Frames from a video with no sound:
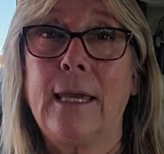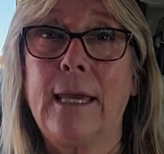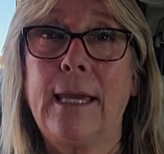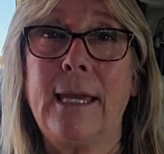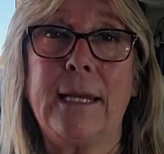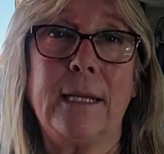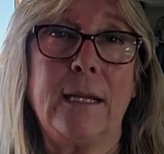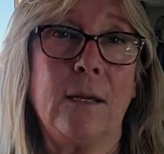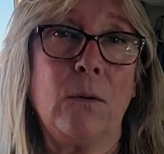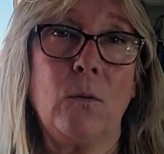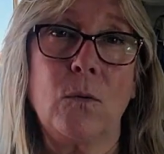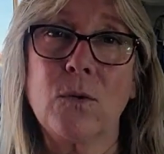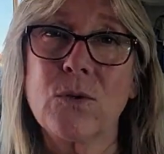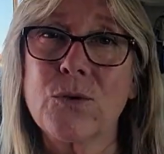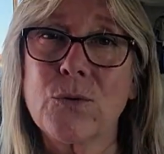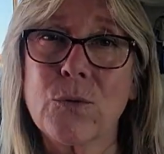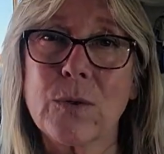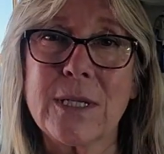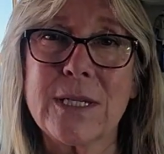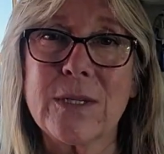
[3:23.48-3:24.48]
And I
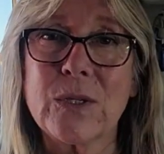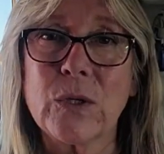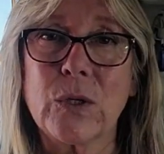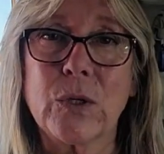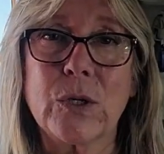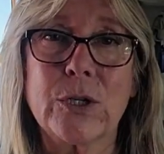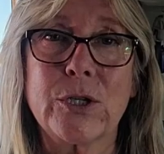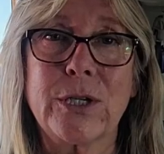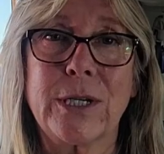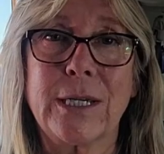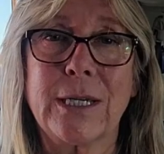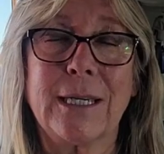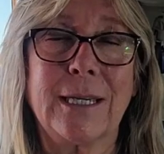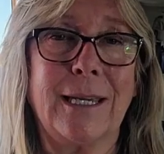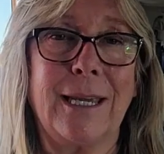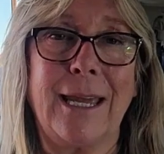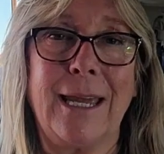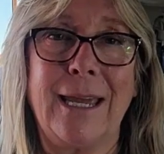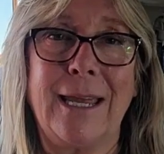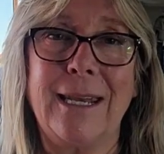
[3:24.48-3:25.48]
was
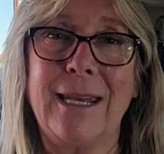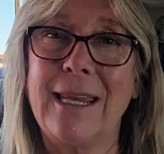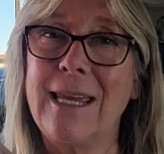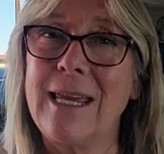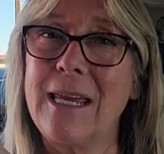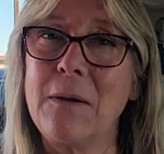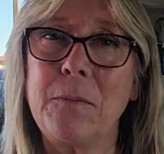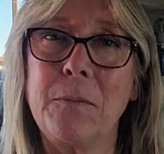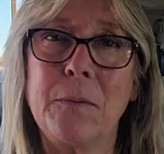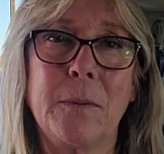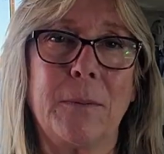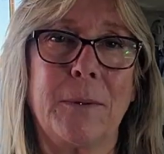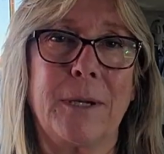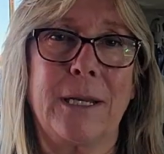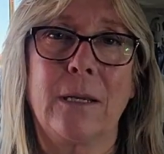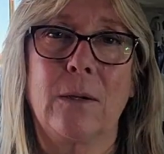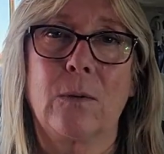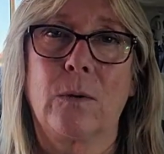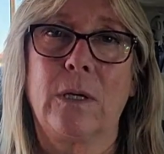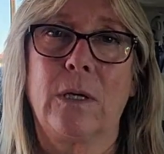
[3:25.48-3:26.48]
researching, and
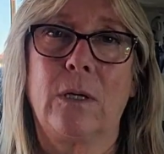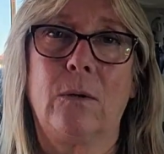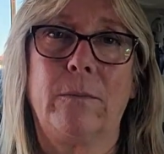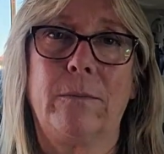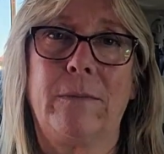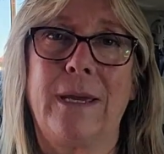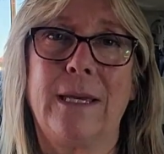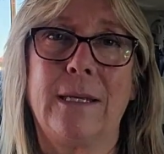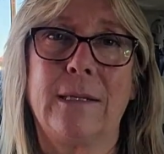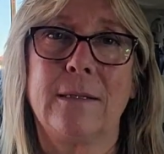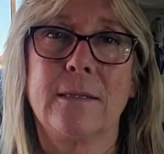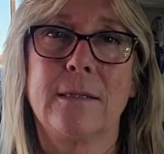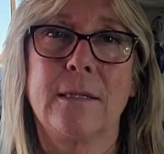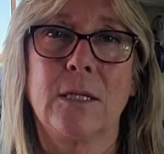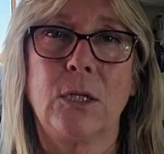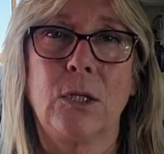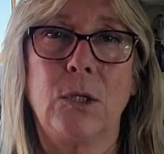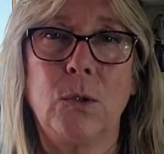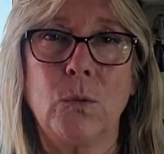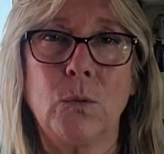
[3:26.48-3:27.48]
everybody recommends
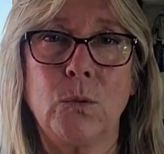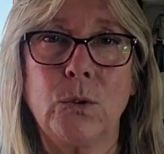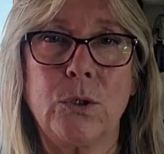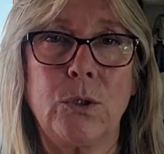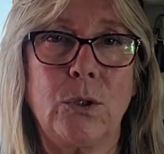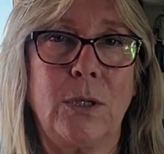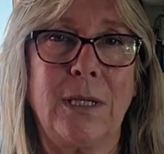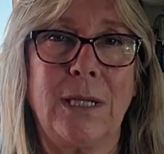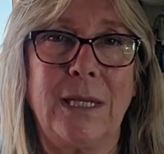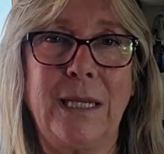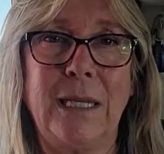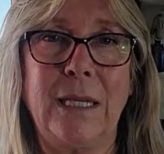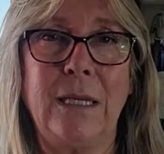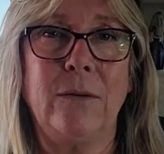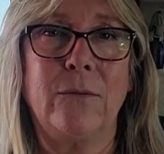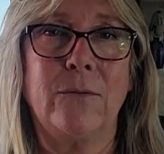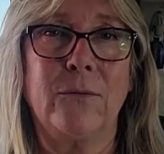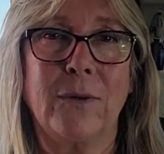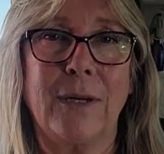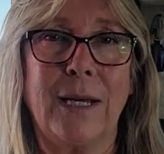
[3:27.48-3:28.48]
you
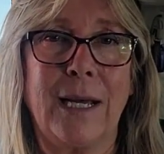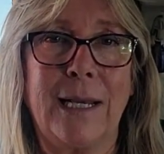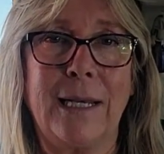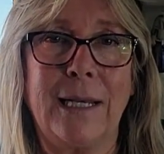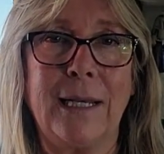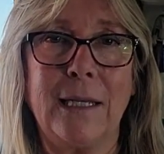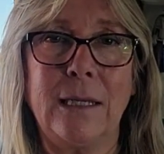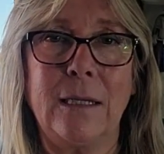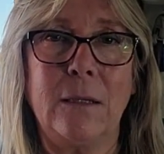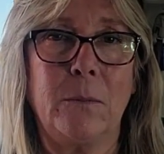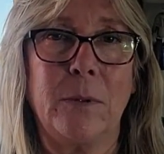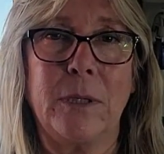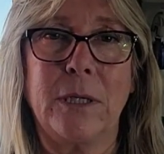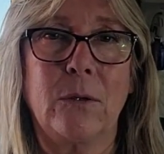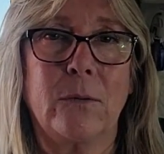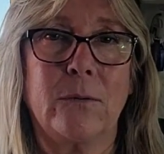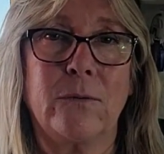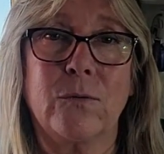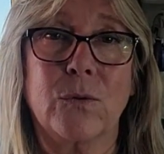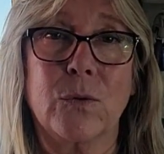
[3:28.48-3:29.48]
leave a little
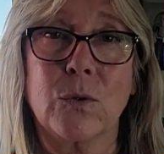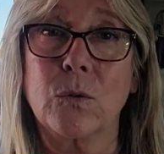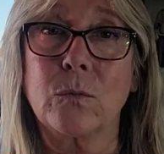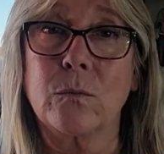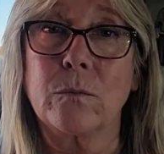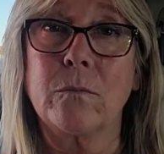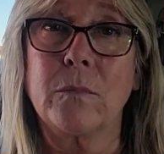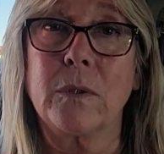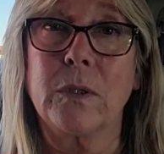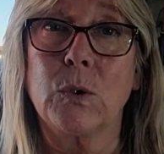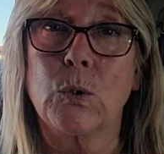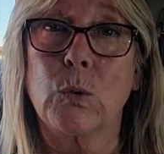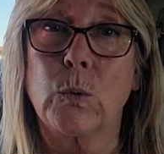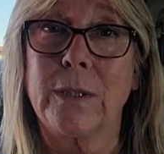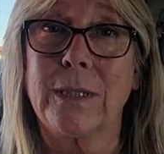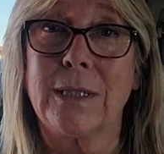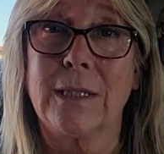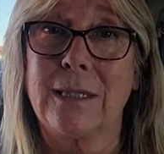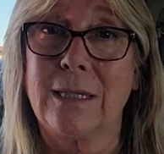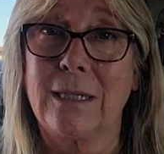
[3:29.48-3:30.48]
bit of room
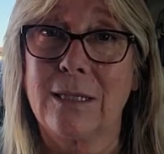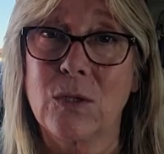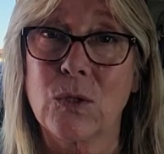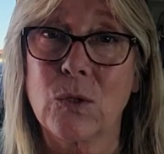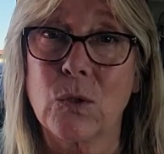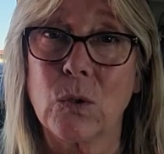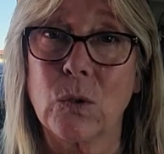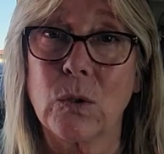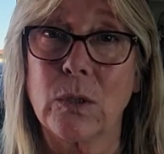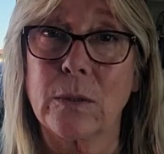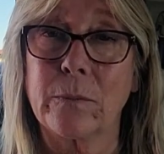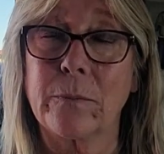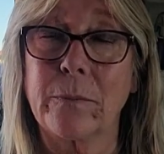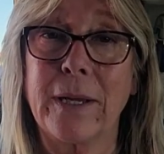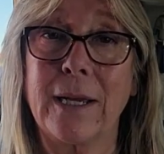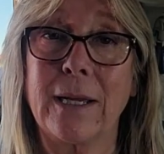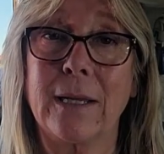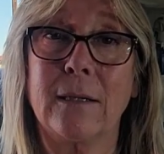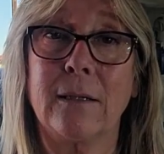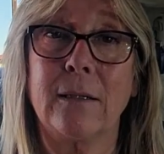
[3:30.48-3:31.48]
between the solar
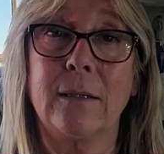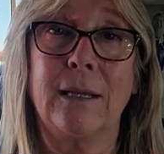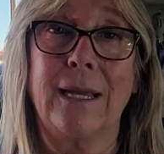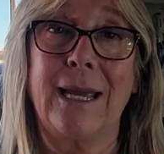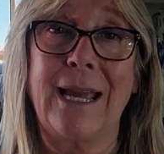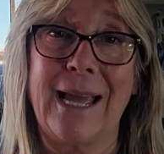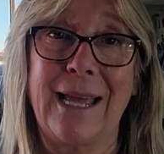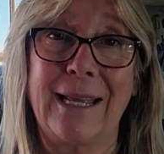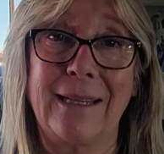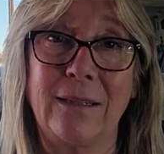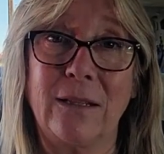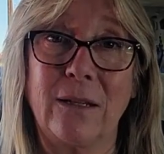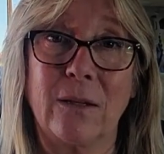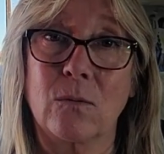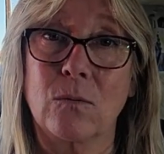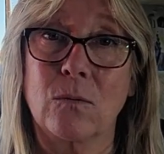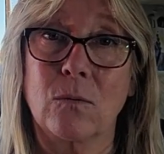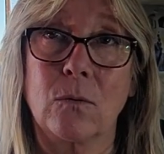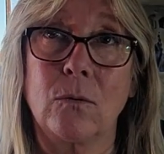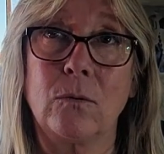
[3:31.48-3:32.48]
panel and the
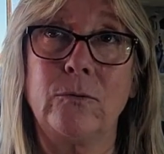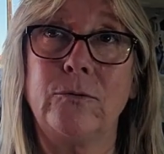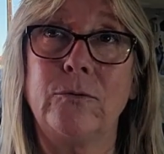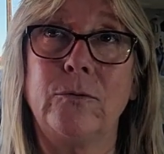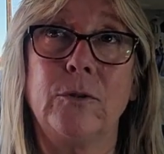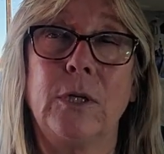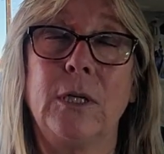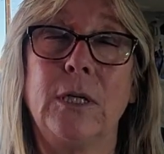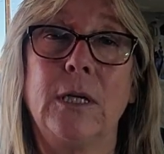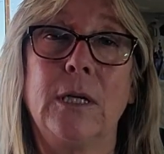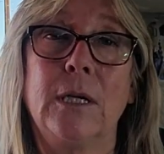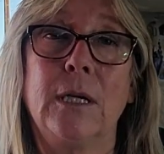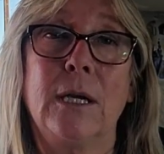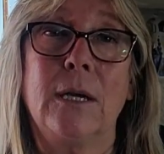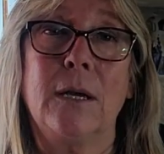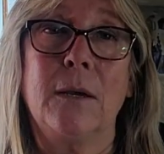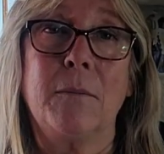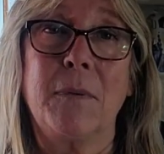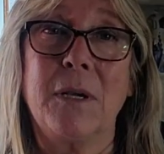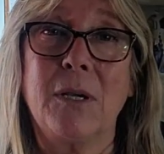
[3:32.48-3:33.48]
roof,
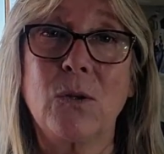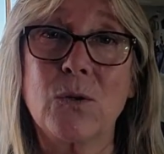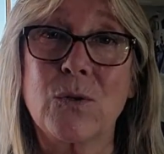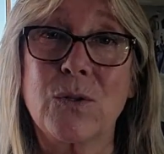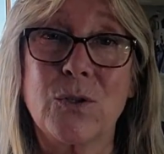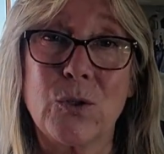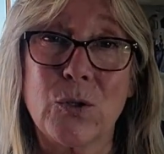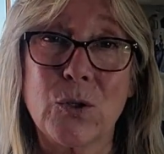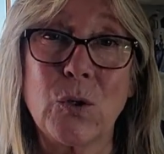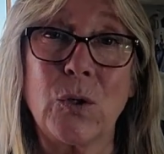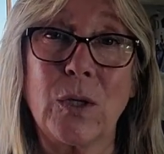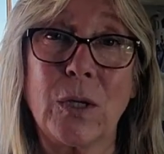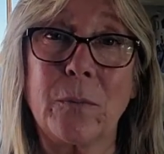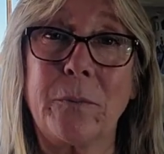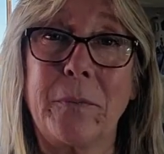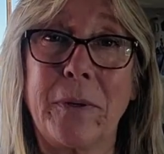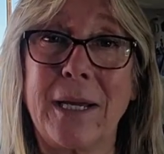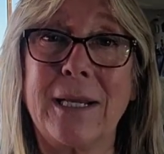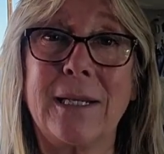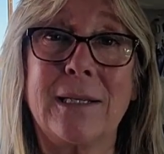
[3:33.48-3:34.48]
because solar
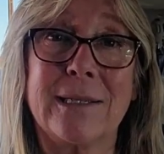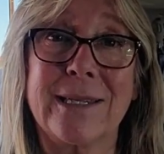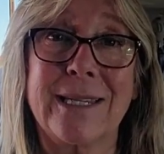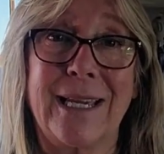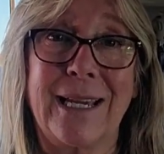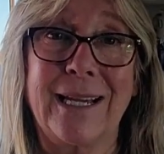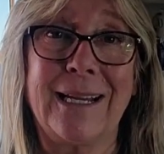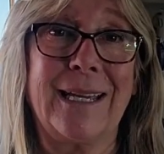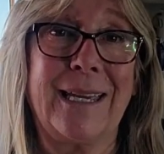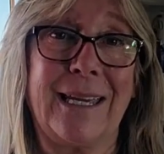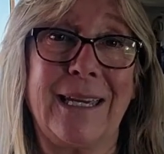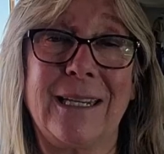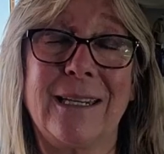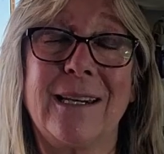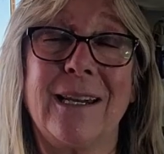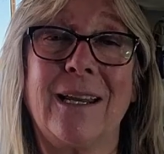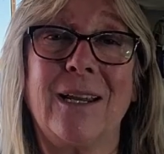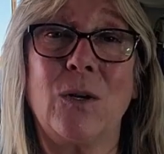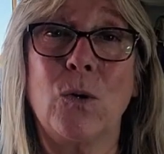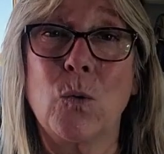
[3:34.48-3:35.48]
panels can
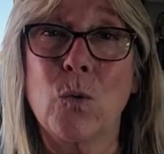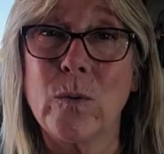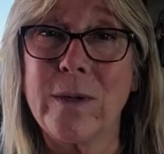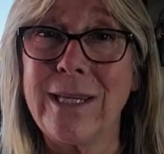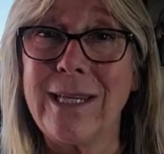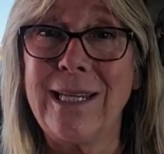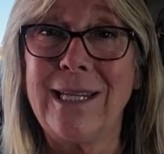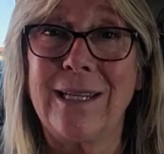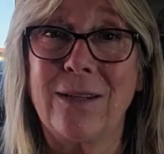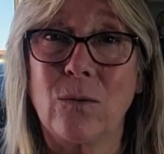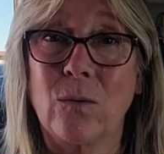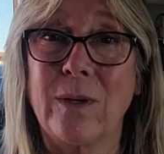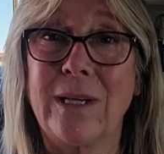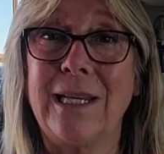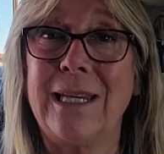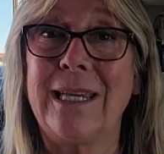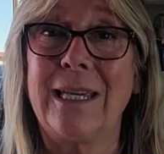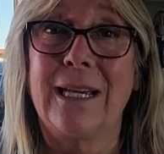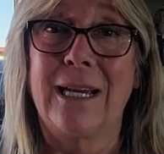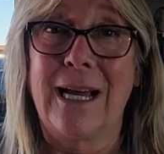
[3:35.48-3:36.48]
get really,
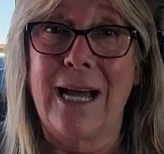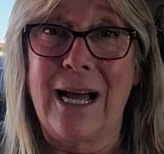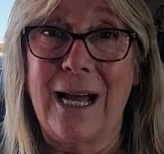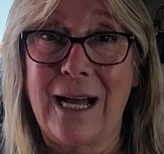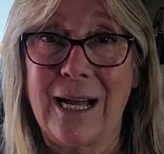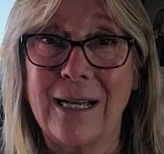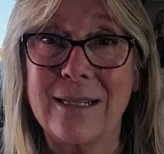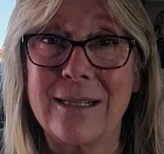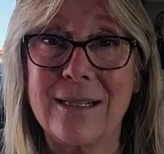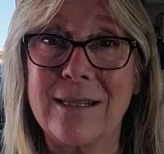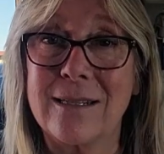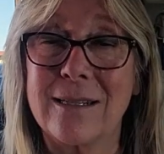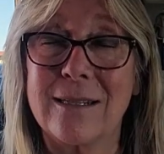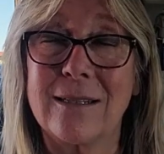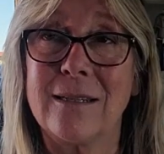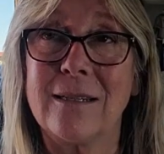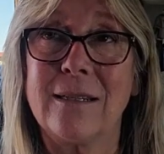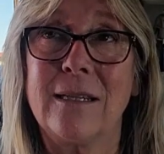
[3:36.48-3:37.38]
really hot.